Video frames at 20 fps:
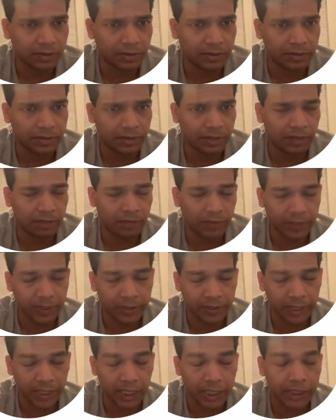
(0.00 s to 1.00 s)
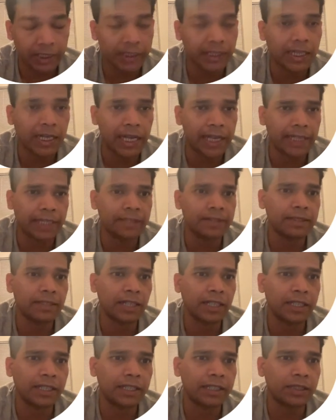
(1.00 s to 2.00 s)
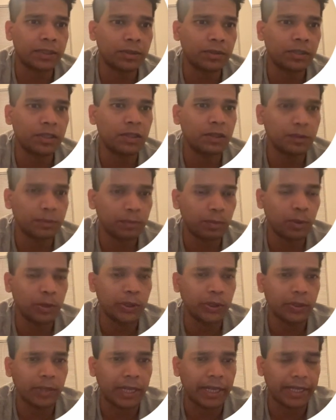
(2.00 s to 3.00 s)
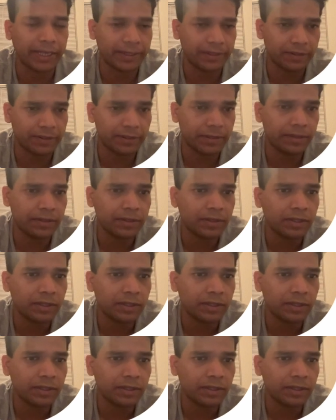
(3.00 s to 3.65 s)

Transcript: sulfate related glycans are attached to these proteoglycans.